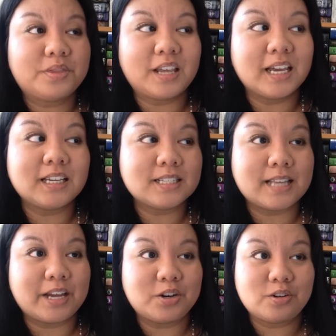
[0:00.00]
things
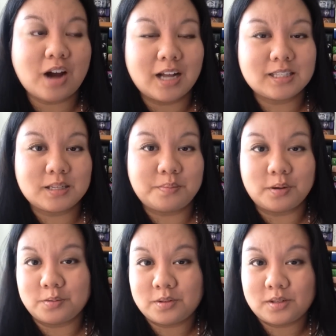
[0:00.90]
that you're not
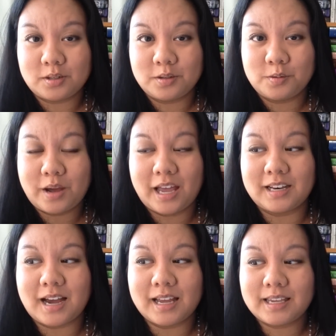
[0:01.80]
supposed to.
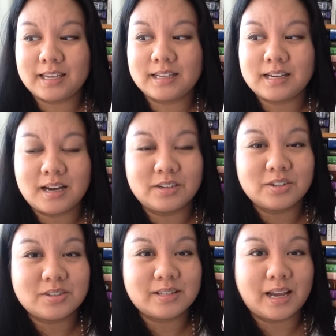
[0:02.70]
And I can
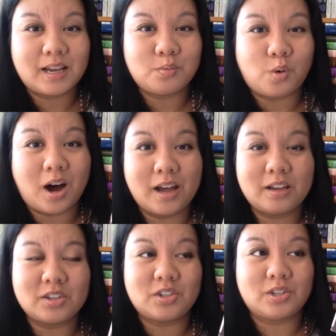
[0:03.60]
understand why,
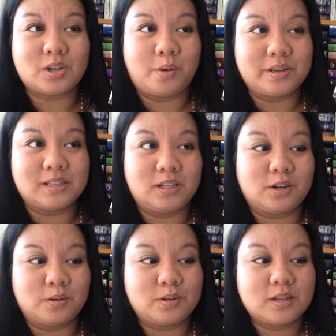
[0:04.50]
because she's always, you
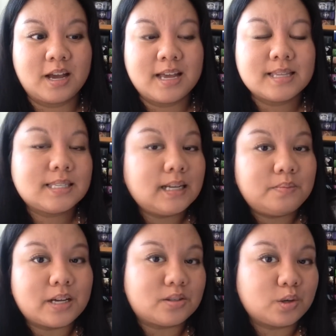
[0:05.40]
know,
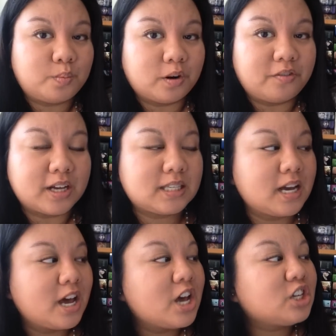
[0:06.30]
deemed as so perfect.
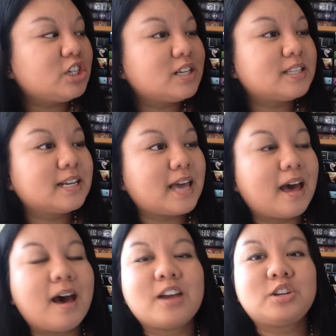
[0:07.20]
She does like
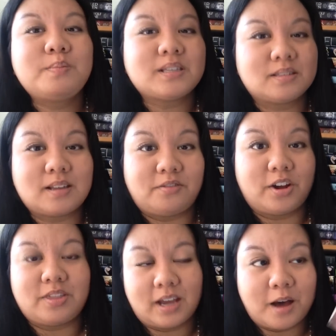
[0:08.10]
she messes
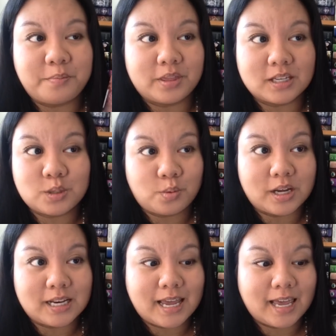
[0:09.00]
everything up in this
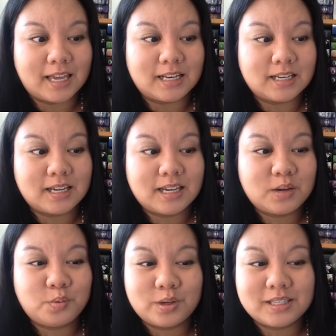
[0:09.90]
one and
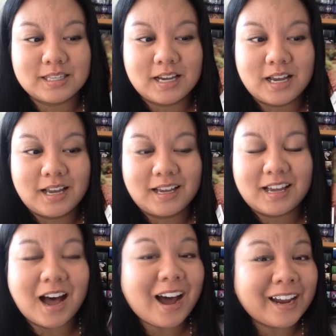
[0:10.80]
it was
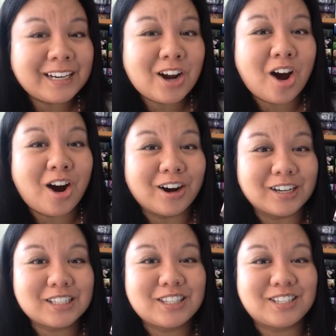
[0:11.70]
kind of
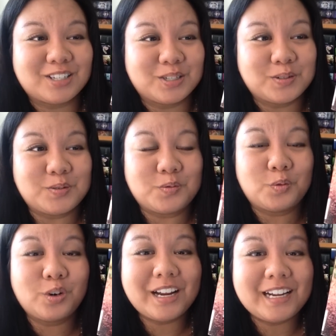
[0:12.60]
hard to
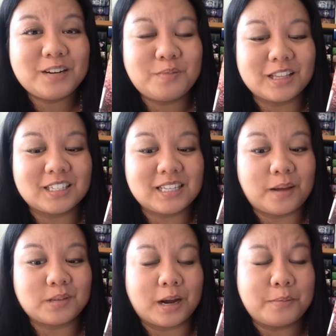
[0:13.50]
read but at the
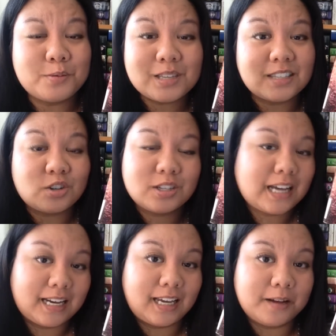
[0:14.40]
same time it was
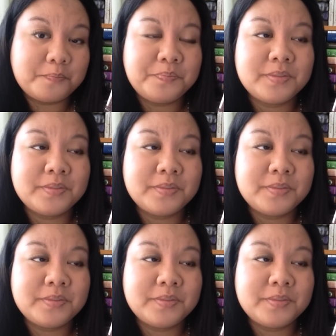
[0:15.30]
entertaining